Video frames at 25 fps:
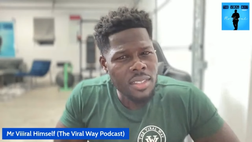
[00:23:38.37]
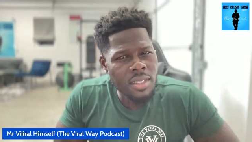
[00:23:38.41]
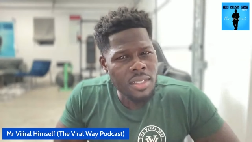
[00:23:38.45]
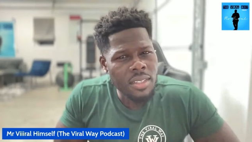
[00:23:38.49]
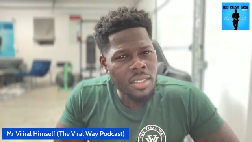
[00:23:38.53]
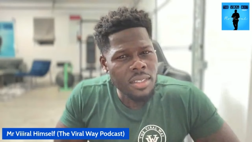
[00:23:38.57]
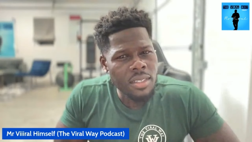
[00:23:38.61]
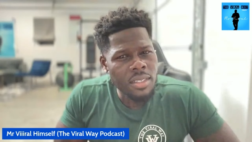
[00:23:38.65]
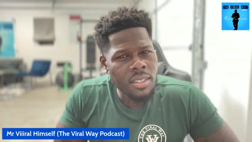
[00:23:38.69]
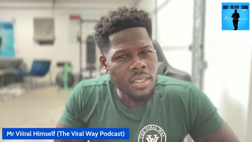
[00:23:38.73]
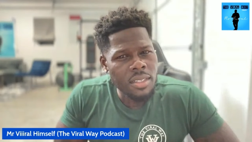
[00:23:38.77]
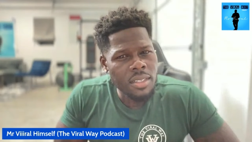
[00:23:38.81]

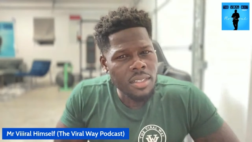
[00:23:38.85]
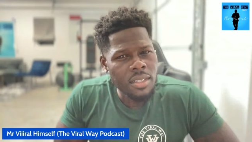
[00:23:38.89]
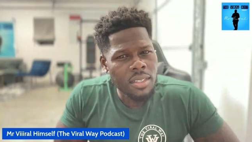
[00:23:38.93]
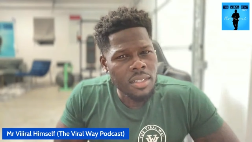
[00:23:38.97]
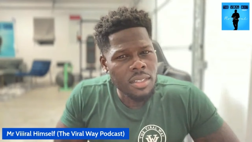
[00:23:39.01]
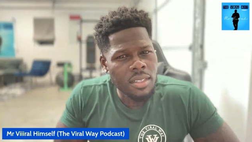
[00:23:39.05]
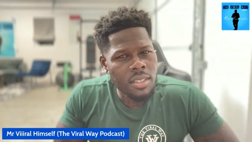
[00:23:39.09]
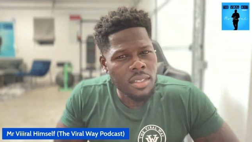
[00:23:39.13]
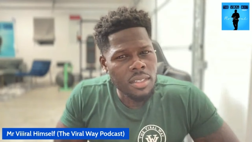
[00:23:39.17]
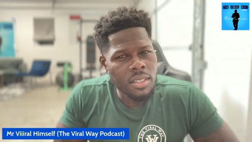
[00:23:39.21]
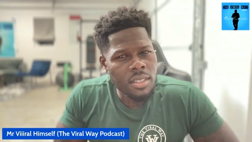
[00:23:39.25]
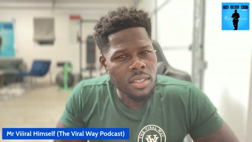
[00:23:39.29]

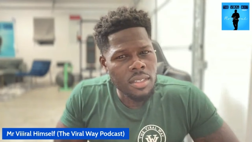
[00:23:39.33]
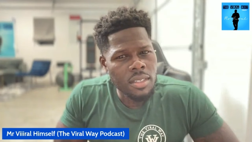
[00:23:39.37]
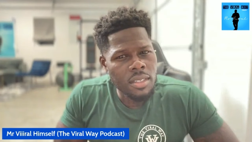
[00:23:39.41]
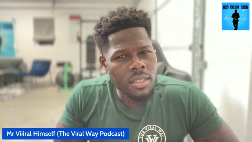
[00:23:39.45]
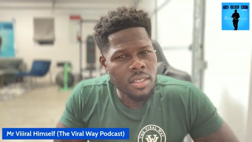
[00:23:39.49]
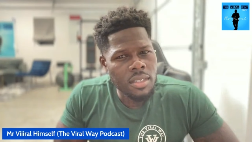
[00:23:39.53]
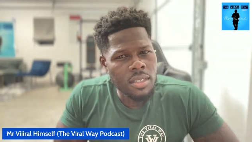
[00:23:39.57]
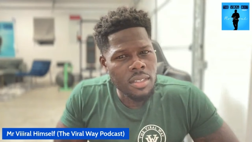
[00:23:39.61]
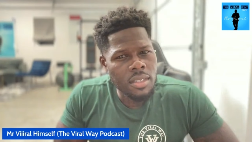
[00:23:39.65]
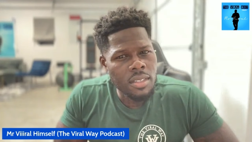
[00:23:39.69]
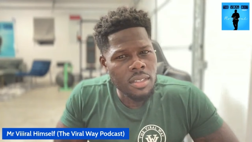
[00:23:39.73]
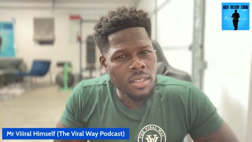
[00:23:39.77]

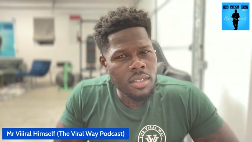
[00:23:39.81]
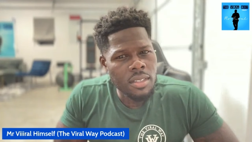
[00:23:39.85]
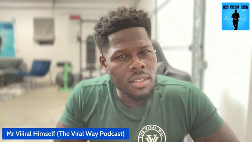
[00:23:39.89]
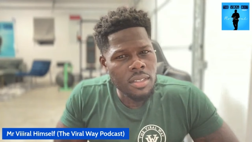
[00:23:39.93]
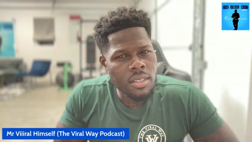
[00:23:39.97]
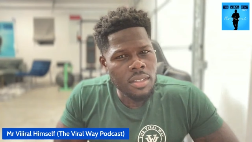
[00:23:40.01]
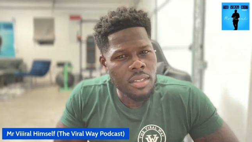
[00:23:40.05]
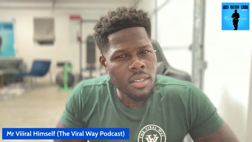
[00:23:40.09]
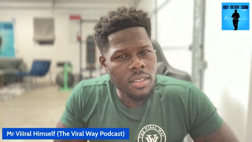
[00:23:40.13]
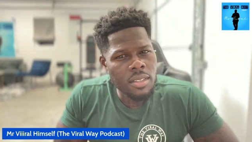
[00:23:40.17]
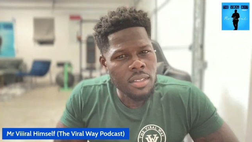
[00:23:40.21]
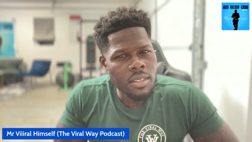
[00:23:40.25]

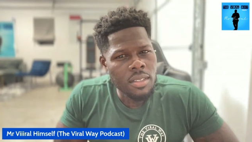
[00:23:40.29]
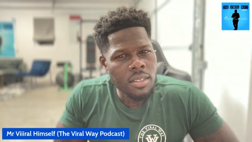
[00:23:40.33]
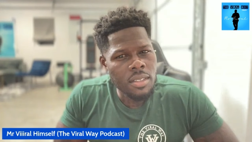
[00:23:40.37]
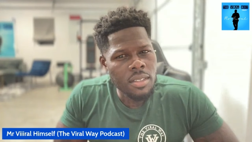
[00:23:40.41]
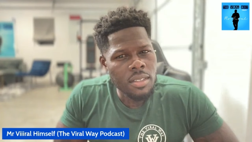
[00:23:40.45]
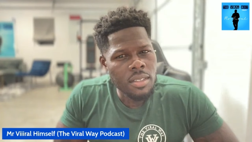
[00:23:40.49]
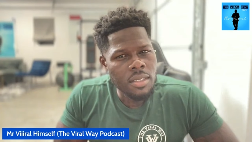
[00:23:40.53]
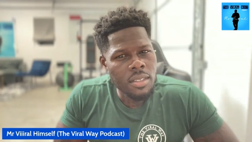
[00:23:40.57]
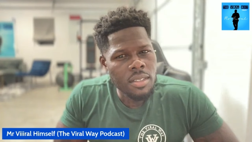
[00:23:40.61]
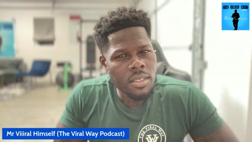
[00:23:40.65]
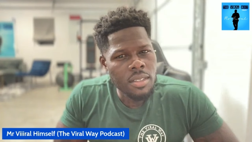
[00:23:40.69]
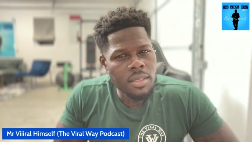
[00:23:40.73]

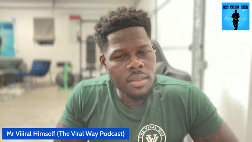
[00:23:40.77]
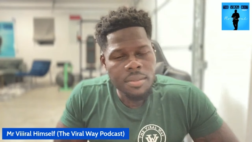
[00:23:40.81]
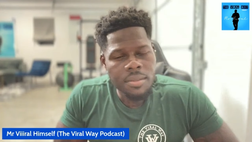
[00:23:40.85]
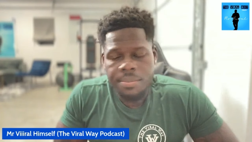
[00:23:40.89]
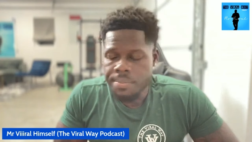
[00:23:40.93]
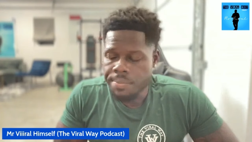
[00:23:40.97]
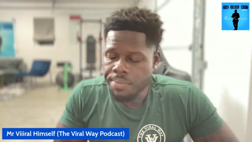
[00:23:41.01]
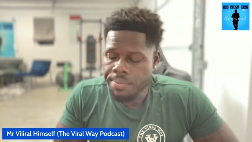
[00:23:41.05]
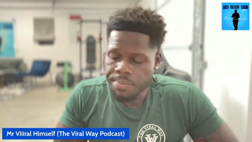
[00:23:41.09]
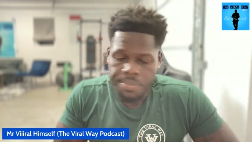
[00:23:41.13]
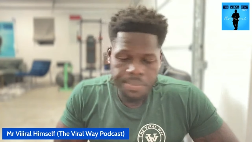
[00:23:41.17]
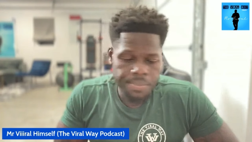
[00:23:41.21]

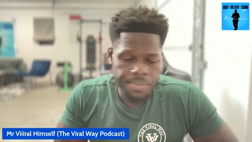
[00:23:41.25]
(no one is talking)